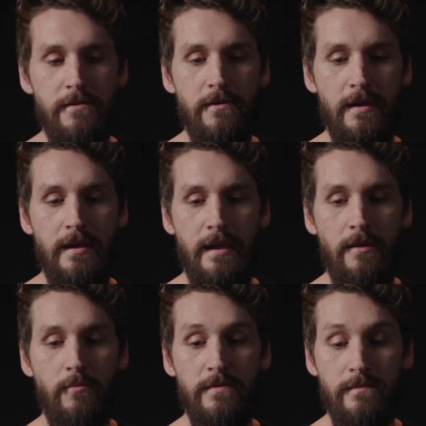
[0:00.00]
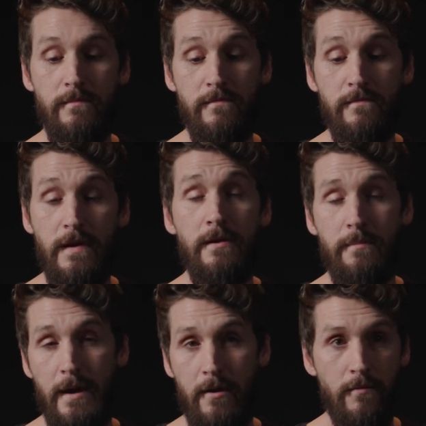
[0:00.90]
and it was very
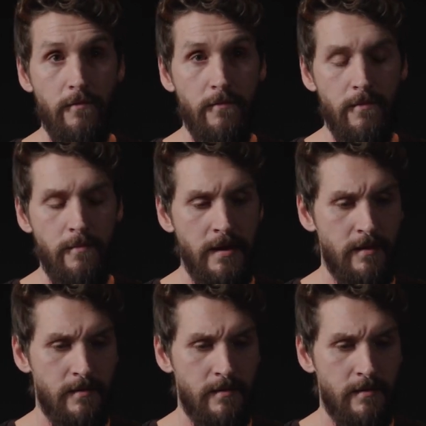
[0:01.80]
powerful for me.